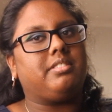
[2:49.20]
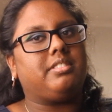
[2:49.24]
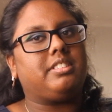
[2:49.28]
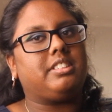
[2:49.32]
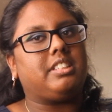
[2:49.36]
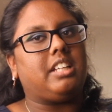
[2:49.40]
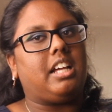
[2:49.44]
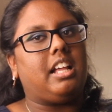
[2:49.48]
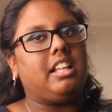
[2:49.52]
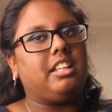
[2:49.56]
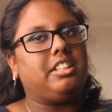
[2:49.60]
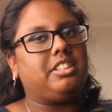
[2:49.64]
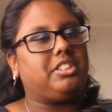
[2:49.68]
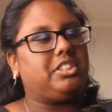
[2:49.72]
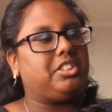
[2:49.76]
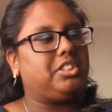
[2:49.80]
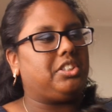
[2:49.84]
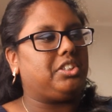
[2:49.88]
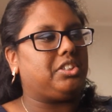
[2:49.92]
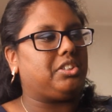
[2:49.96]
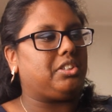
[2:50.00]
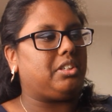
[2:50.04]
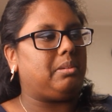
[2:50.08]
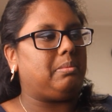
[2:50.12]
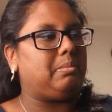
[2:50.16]
Sylas is
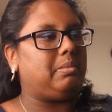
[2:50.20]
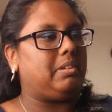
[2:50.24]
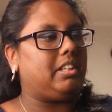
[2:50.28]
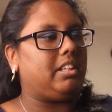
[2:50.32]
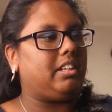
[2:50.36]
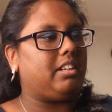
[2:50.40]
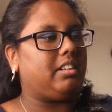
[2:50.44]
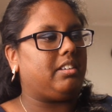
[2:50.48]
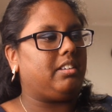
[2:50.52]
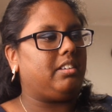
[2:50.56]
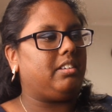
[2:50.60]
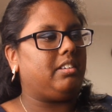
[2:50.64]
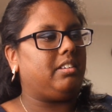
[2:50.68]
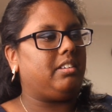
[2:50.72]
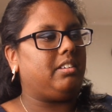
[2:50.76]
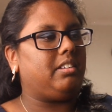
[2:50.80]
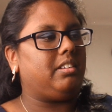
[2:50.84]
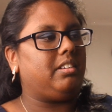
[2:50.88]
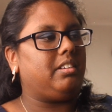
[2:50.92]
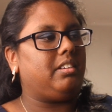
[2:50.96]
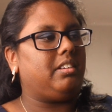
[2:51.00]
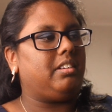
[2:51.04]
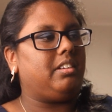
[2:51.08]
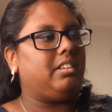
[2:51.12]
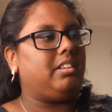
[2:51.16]
just gonna be like,
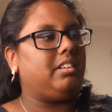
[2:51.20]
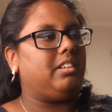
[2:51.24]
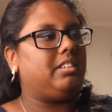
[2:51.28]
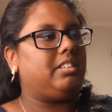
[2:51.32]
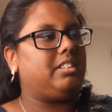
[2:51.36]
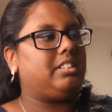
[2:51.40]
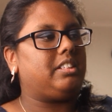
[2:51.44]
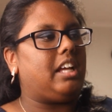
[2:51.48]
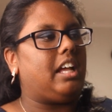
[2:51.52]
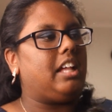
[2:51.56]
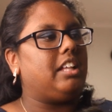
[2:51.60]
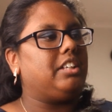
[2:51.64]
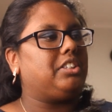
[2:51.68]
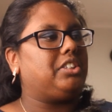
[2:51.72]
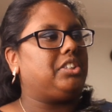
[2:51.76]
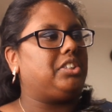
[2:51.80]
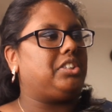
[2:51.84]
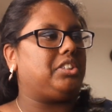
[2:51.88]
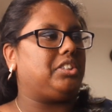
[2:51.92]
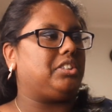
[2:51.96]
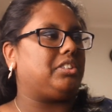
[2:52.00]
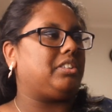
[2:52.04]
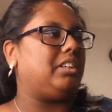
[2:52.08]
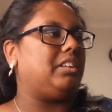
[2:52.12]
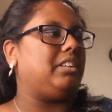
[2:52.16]
Sylas is
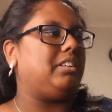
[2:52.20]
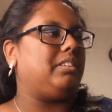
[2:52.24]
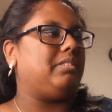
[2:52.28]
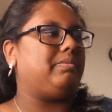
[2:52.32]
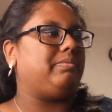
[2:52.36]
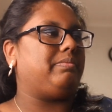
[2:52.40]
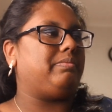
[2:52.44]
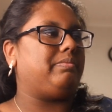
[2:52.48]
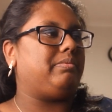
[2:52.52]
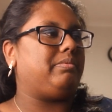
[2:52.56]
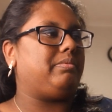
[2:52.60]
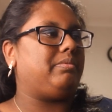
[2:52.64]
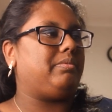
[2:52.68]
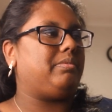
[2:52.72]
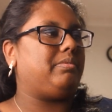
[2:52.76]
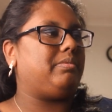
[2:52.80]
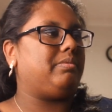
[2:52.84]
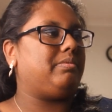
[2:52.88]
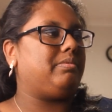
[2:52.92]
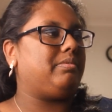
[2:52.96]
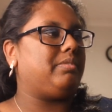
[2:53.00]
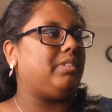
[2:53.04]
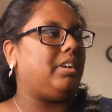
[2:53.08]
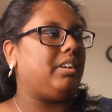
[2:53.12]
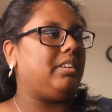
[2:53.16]
just gonna
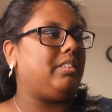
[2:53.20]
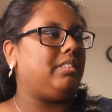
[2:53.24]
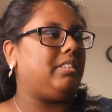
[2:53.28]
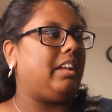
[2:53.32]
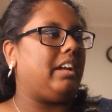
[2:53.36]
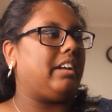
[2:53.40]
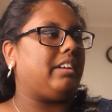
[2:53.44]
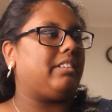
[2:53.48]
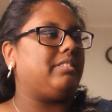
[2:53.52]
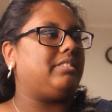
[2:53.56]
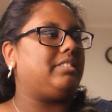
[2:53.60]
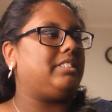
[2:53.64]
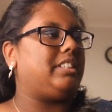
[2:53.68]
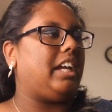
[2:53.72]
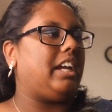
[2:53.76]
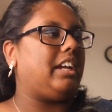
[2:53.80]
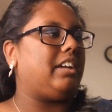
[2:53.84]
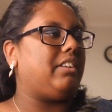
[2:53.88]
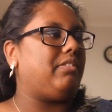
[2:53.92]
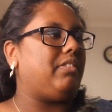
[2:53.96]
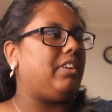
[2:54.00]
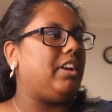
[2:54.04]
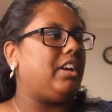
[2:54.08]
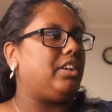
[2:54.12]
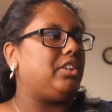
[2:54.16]
like take
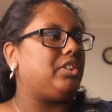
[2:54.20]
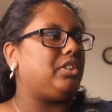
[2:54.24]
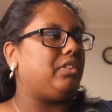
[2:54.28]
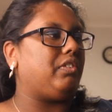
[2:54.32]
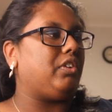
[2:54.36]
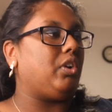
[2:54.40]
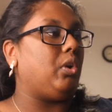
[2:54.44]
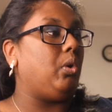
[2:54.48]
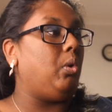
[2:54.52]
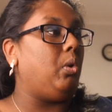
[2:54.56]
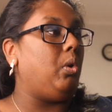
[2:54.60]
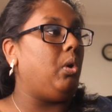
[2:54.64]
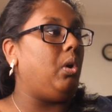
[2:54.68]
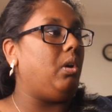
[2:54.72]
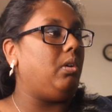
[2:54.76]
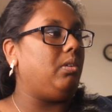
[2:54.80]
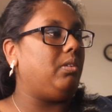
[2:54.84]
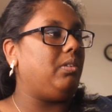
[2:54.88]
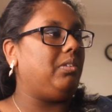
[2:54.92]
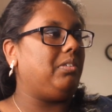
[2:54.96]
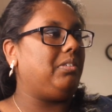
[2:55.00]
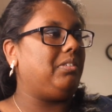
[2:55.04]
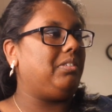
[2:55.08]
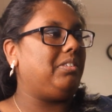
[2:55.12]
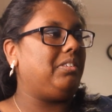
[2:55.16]
advantage of it. Oh!
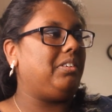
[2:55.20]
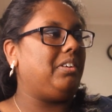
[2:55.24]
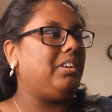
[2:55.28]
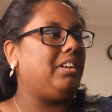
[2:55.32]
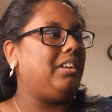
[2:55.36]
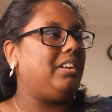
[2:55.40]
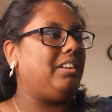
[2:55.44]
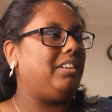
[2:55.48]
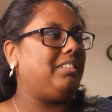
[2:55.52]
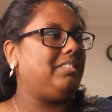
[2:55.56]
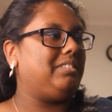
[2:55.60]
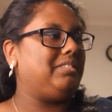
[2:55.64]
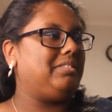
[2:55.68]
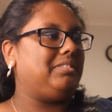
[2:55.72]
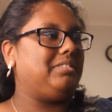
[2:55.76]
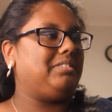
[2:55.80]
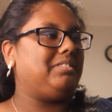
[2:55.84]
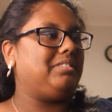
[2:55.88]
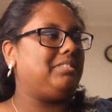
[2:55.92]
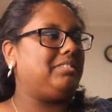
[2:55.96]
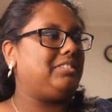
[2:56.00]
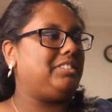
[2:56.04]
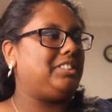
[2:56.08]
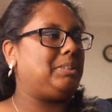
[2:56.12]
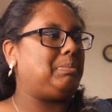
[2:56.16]

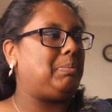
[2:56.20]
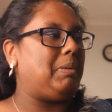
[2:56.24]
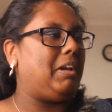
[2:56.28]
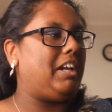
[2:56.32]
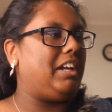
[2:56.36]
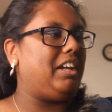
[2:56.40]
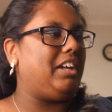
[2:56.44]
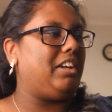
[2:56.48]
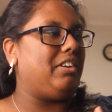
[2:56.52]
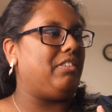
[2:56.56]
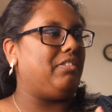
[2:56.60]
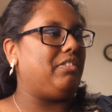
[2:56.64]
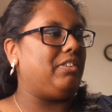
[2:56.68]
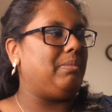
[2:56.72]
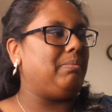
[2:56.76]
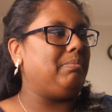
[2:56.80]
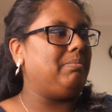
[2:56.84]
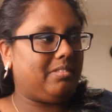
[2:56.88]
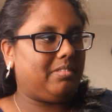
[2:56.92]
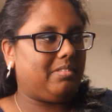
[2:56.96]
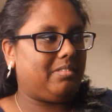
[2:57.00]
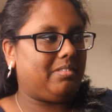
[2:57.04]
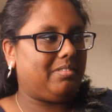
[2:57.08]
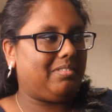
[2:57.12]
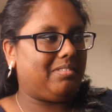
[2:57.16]
Speaking of him. But
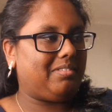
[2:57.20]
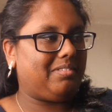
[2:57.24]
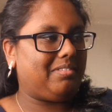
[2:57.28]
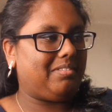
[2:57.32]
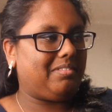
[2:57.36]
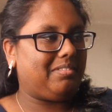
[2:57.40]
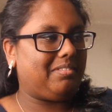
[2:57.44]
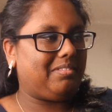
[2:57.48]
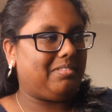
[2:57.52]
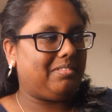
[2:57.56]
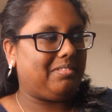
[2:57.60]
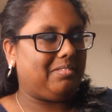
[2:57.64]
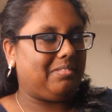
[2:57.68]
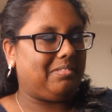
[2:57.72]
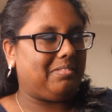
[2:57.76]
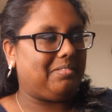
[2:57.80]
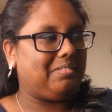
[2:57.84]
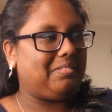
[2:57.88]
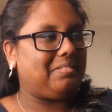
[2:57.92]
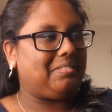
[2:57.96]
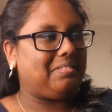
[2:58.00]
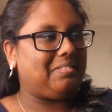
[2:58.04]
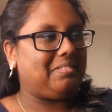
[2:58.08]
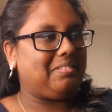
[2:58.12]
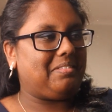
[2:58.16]
that
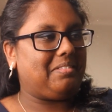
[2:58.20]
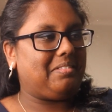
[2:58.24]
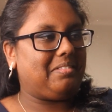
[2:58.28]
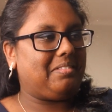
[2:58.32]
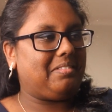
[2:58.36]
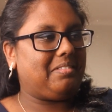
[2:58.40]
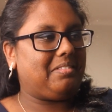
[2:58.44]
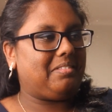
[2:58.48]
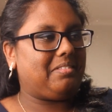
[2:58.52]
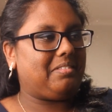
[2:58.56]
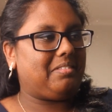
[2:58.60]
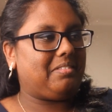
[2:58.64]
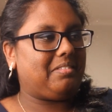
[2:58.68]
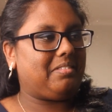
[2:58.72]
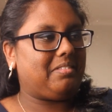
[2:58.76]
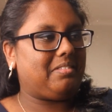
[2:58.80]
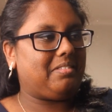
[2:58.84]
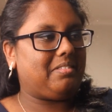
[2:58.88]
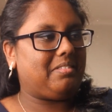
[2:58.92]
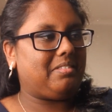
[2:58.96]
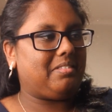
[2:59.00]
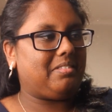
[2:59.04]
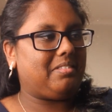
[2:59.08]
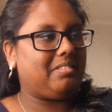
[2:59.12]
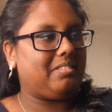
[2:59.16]
tome contains details
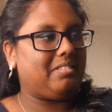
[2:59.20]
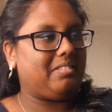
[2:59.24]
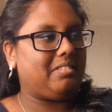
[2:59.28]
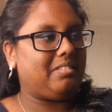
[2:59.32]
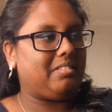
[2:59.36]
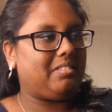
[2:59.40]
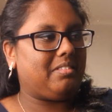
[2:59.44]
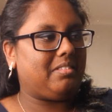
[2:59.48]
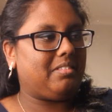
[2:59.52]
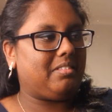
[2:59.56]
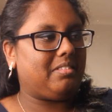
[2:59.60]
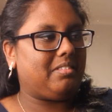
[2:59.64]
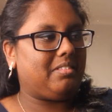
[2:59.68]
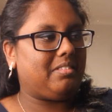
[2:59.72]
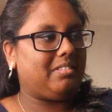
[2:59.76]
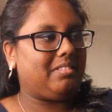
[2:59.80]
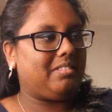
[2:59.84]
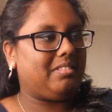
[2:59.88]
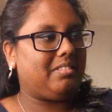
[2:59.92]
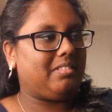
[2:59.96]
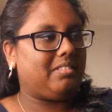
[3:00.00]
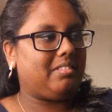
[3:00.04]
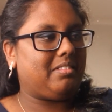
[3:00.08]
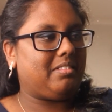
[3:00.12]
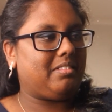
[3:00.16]
of it our. It will avail them of
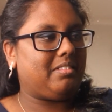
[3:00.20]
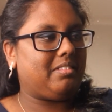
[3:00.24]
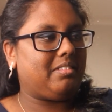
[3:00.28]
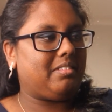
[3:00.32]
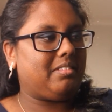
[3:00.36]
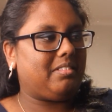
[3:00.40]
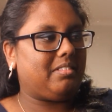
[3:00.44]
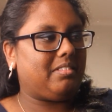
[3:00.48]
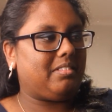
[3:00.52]
nothing.